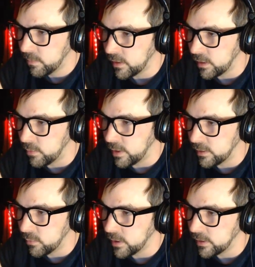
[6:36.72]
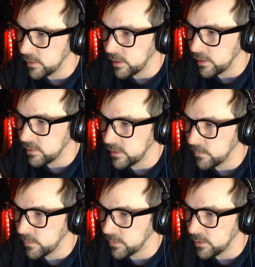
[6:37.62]
a red and white
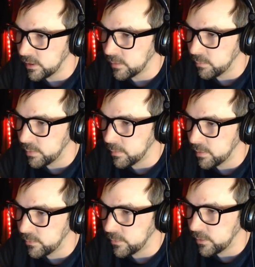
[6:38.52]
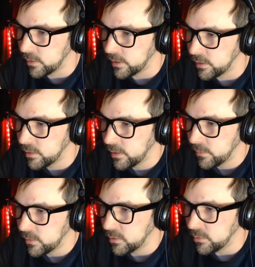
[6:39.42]
1958 Plymouth Fury,
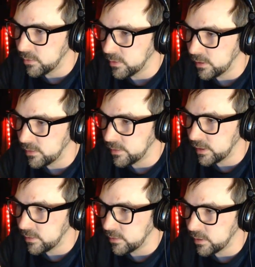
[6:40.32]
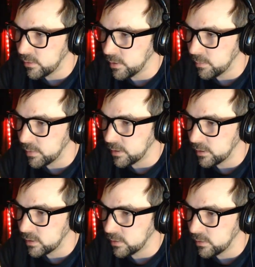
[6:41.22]
whose unique standard equipment
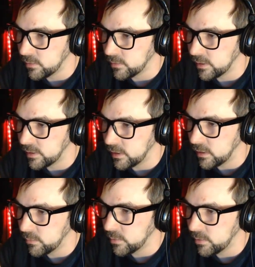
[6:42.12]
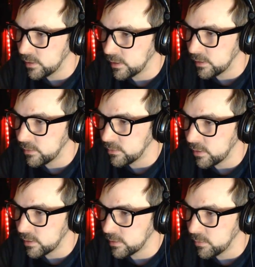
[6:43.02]
includes an evil,
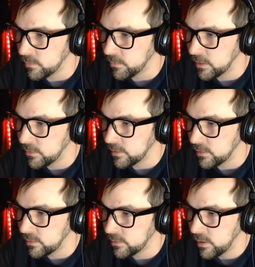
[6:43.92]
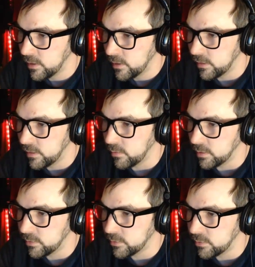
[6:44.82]
indestructible vengeance that will
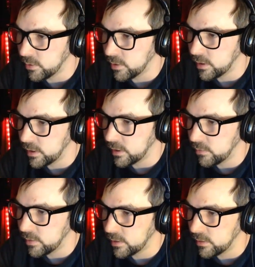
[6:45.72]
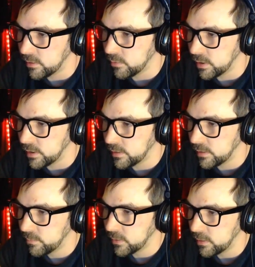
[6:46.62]
destroy anyone in her way.
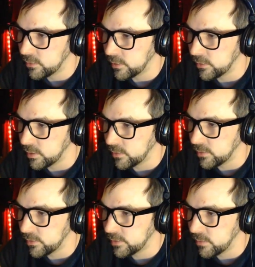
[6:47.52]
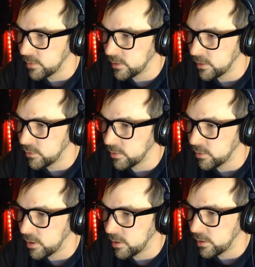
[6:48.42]
She seduces
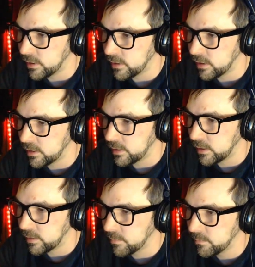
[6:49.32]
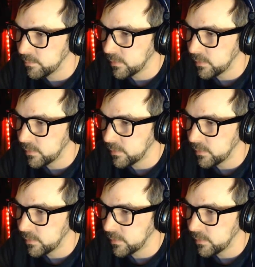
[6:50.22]
17-year-old Arnie Cunningham,